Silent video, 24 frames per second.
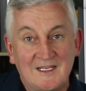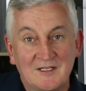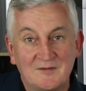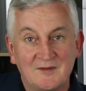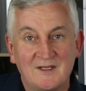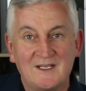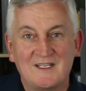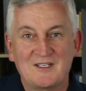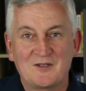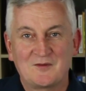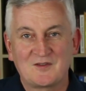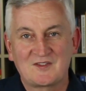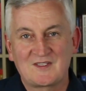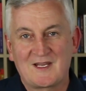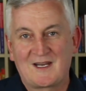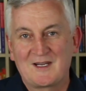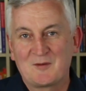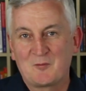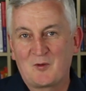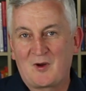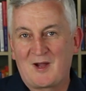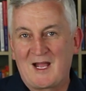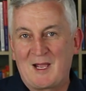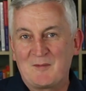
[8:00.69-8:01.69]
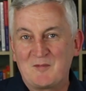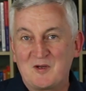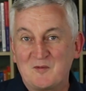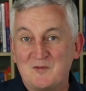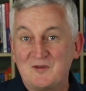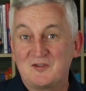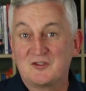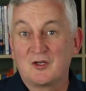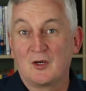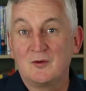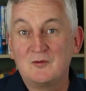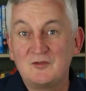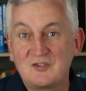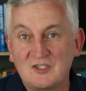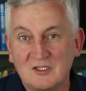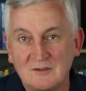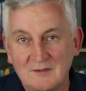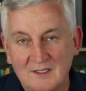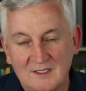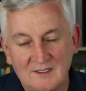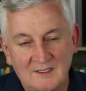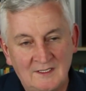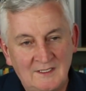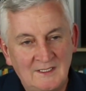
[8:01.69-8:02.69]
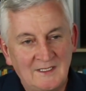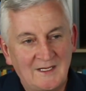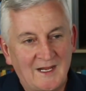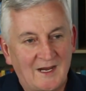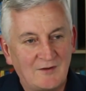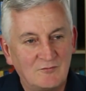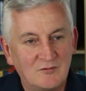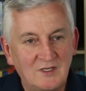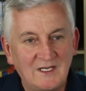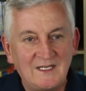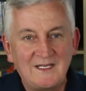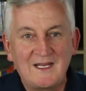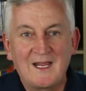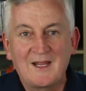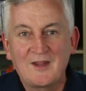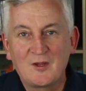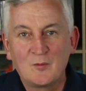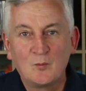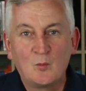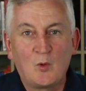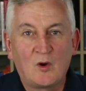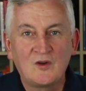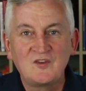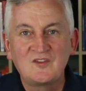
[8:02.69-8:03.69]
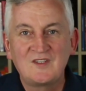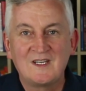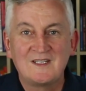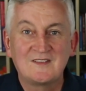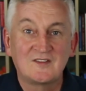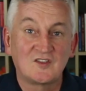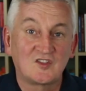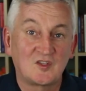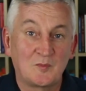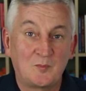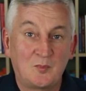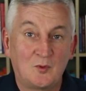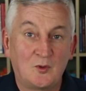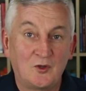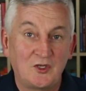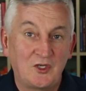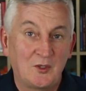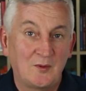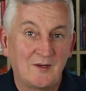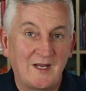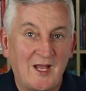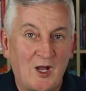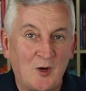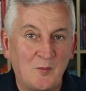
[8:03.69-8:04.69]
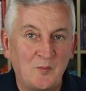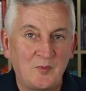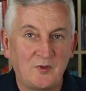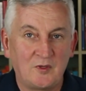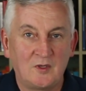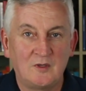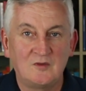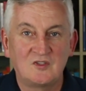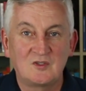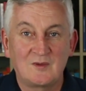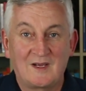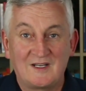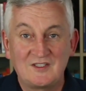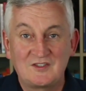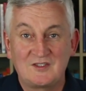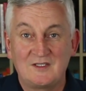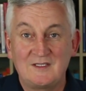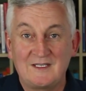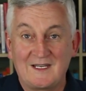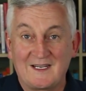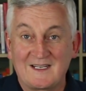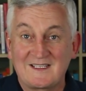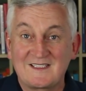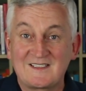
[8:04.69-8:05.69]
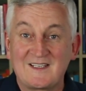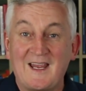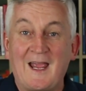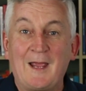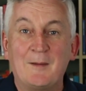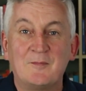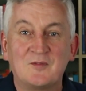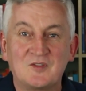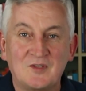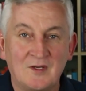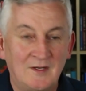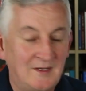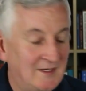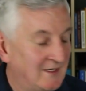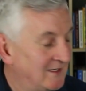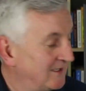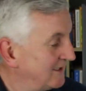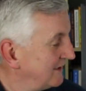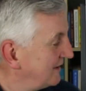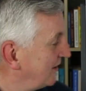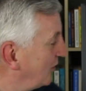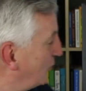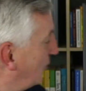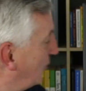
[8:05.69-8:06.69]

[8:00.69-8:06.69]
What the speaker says: of it, understand what will happen if you don't do it, and really get them wanting to support you and help you to actually accept that